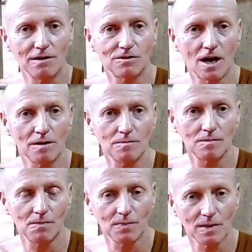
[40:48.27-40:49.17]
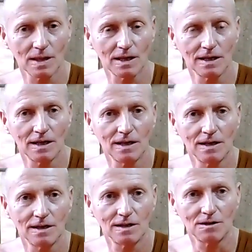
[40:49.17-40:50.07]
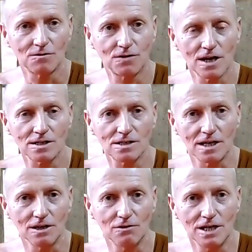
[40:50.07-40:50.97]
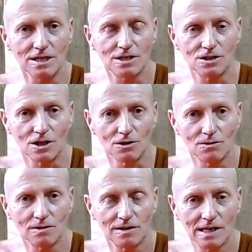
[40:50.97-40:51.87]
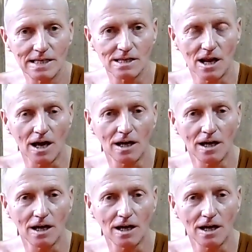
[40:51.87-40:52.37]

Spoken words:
the first thing you need to do is learn to let go